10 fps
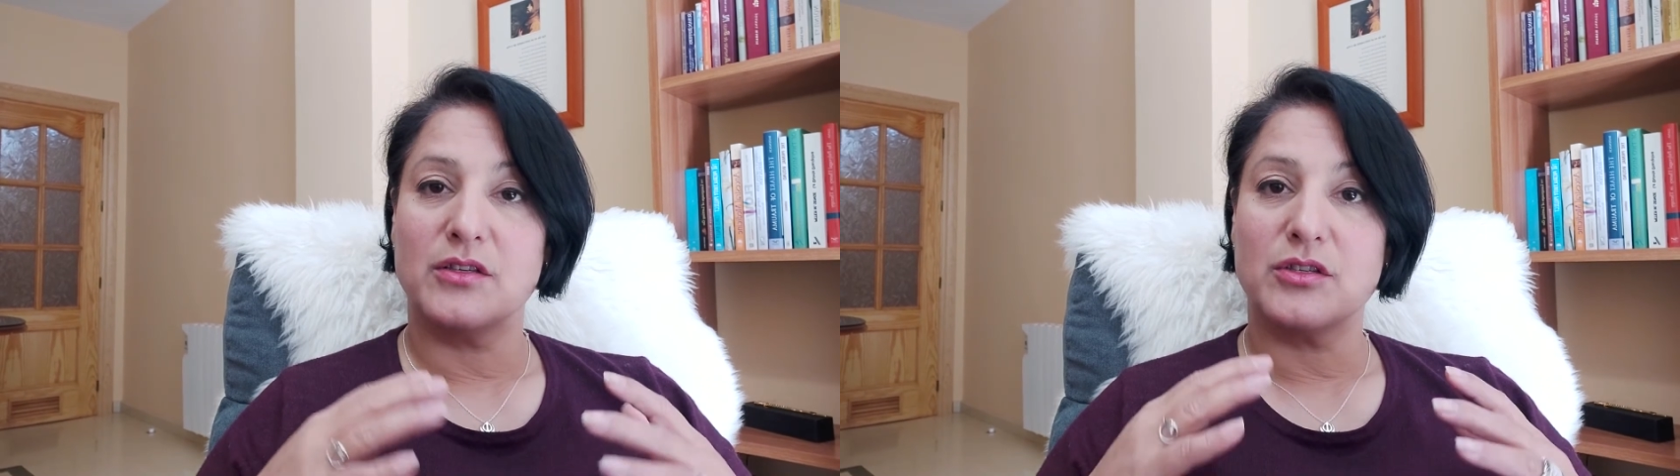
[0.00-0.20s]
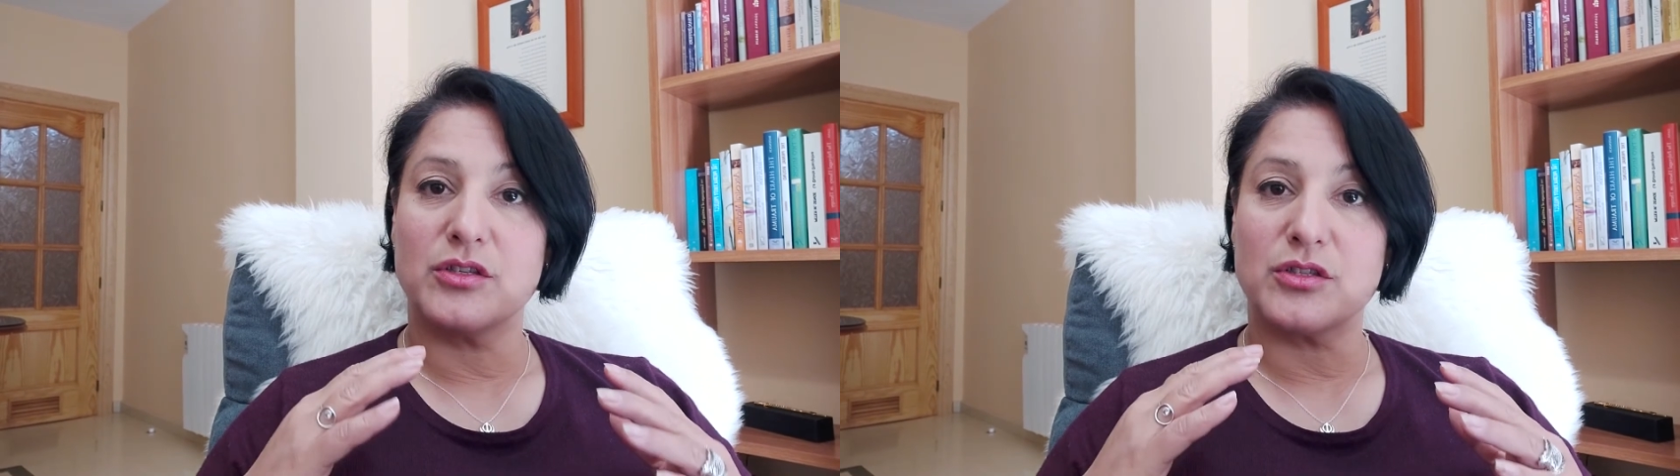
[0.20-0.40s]

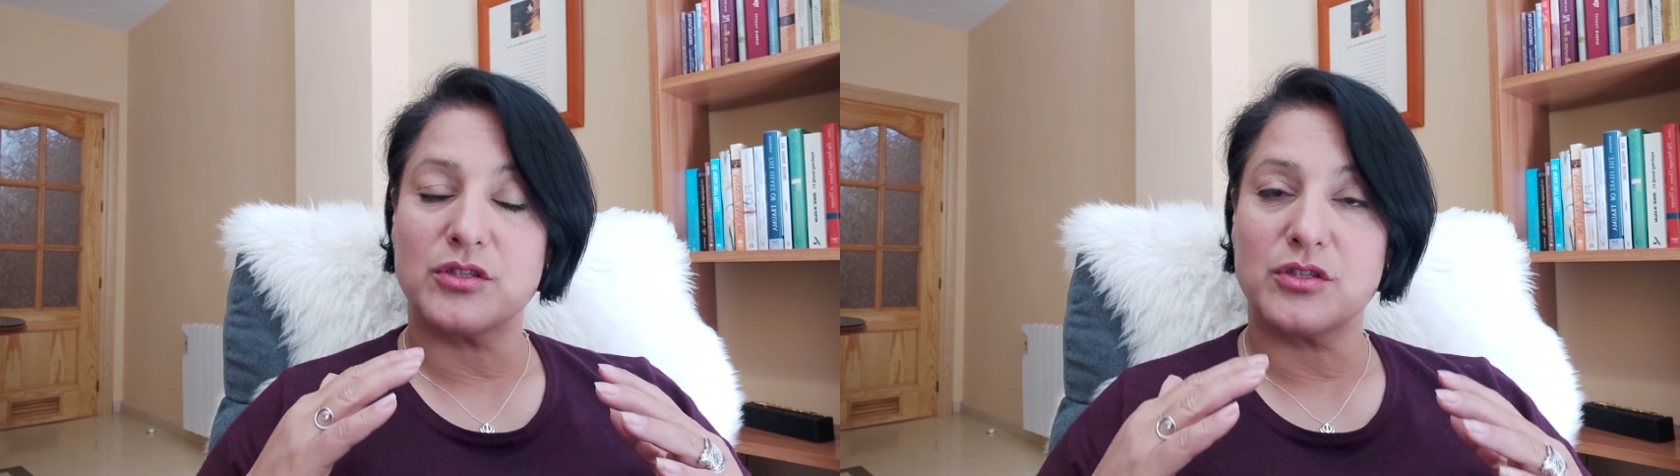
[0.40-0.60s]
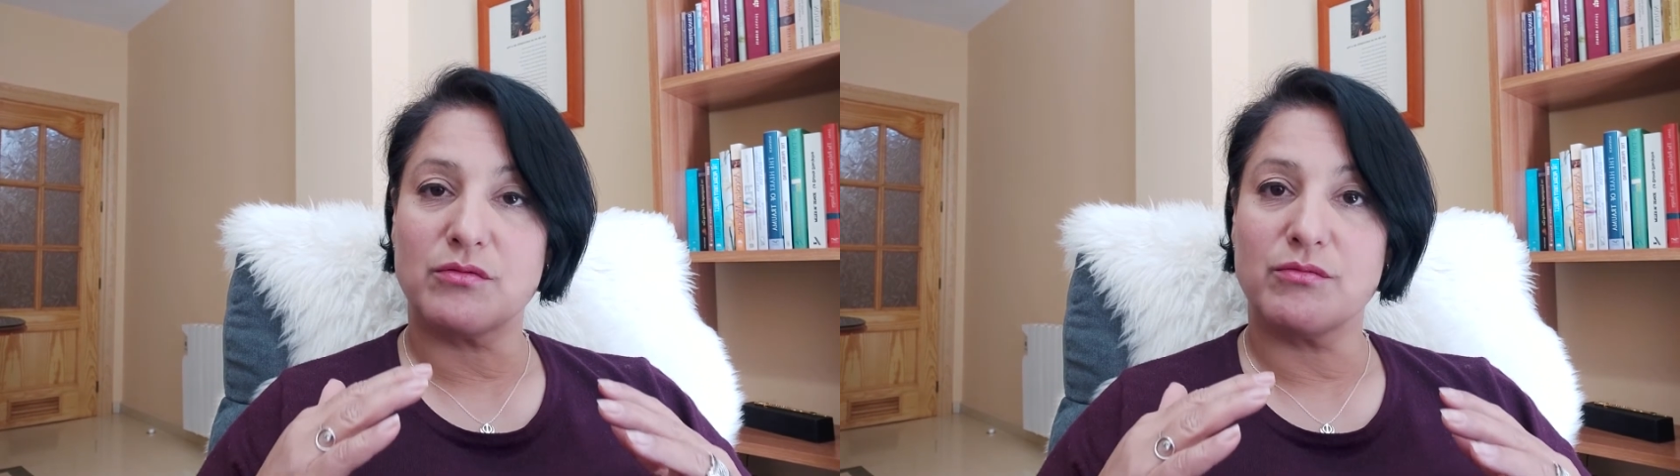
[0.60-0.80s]

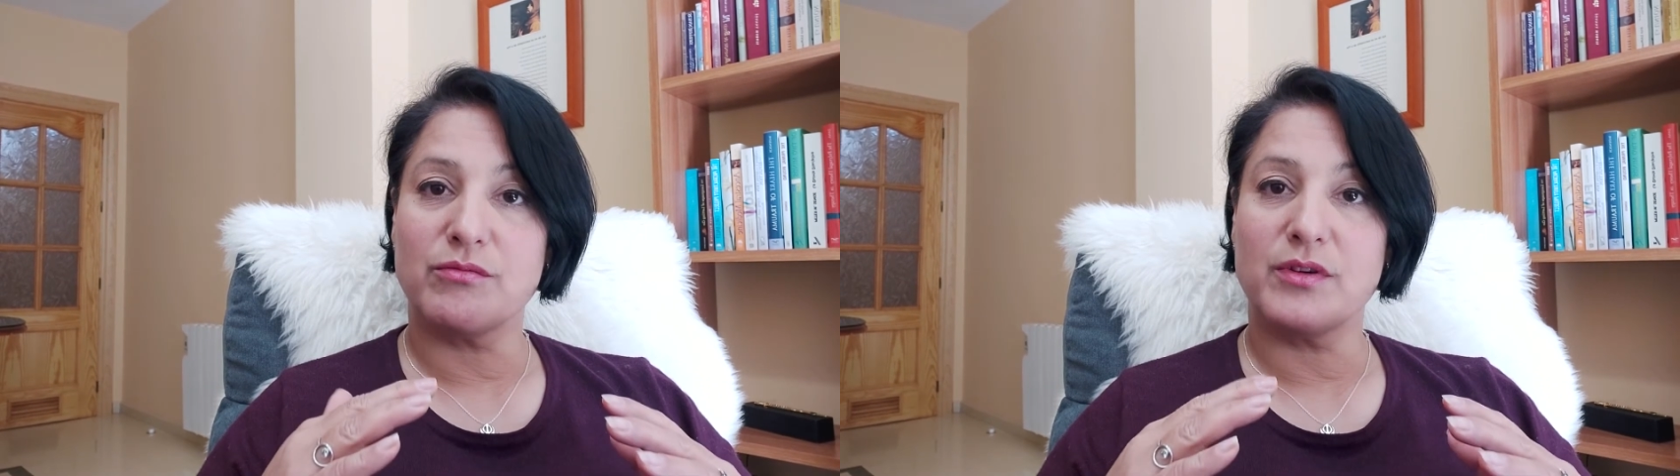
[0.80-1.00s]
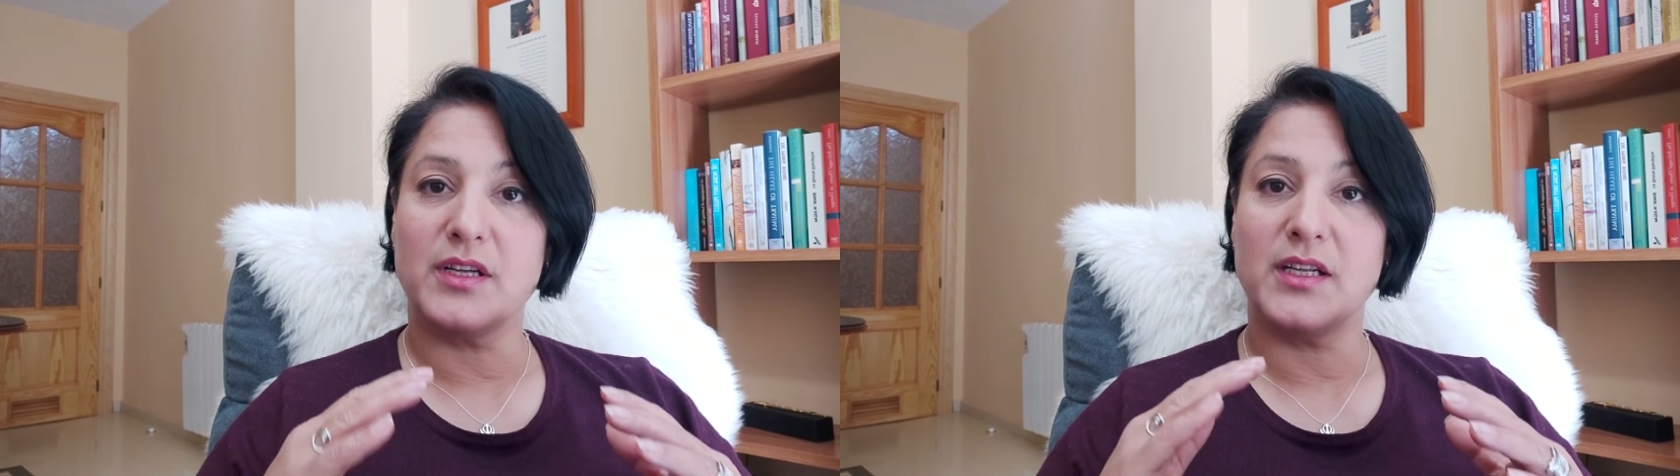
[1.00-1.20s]
just to
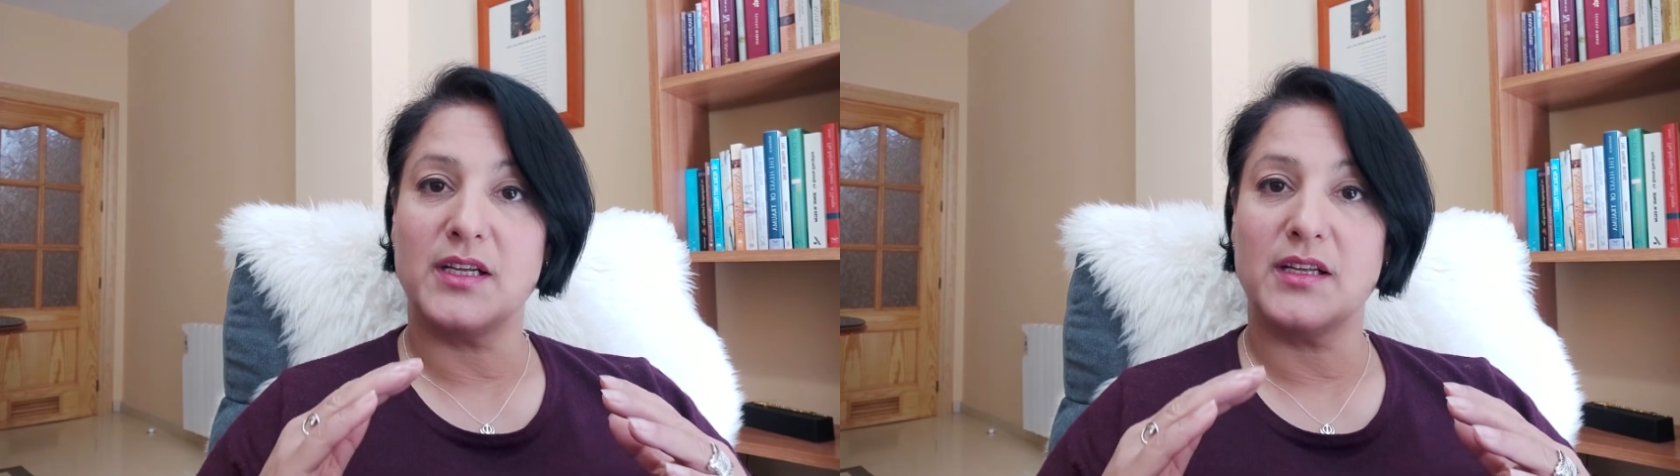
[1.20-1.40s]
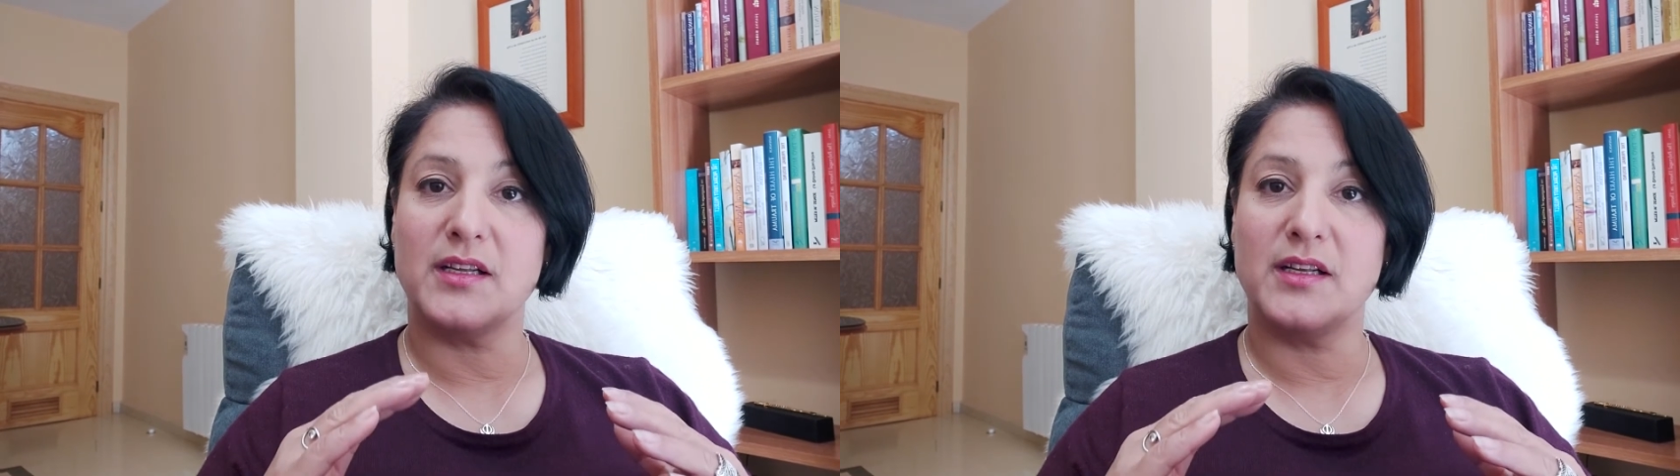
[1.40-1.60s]
really